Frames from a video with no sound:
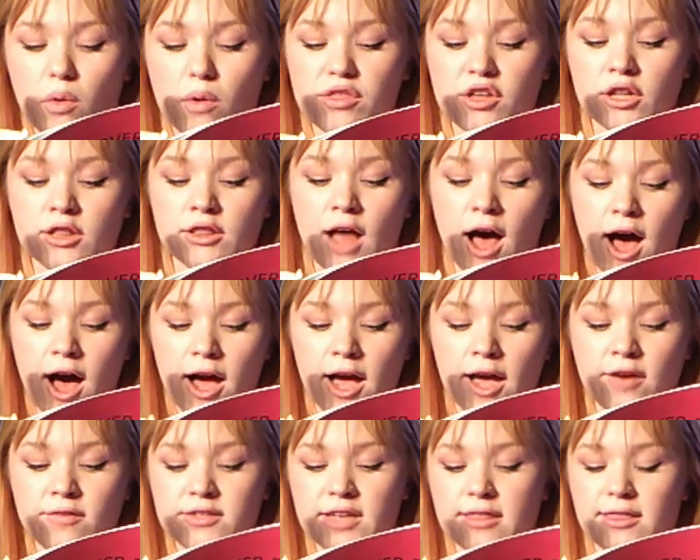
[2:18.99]
or their
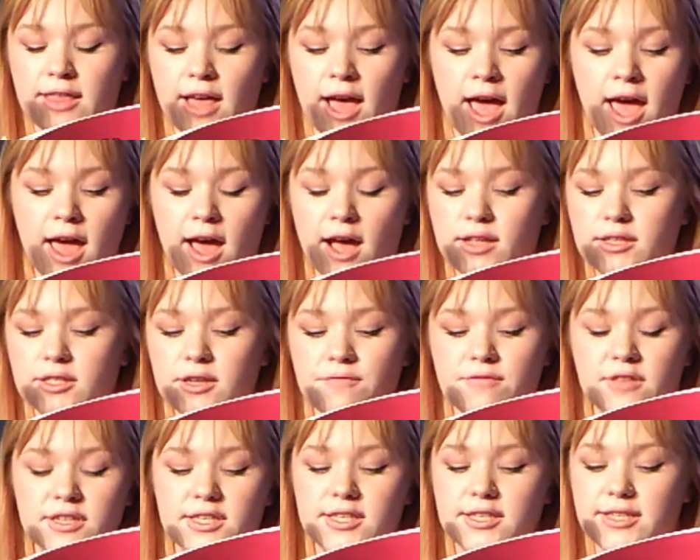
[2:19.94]
lives at the hands
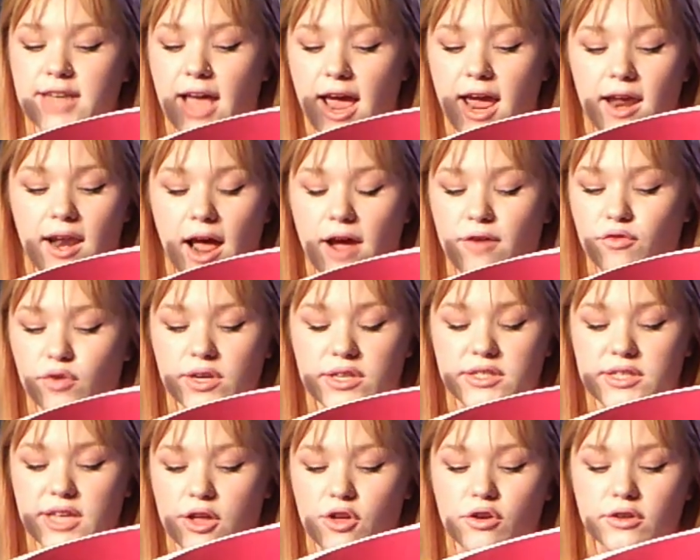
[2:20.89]
of the state every
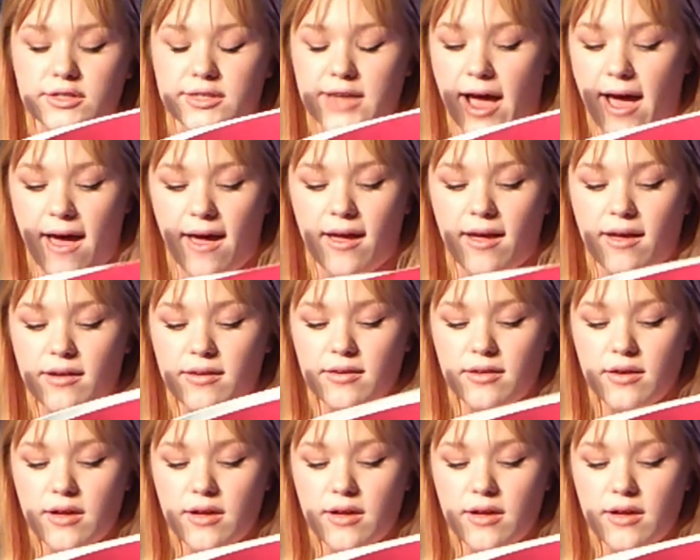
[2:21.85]
single day.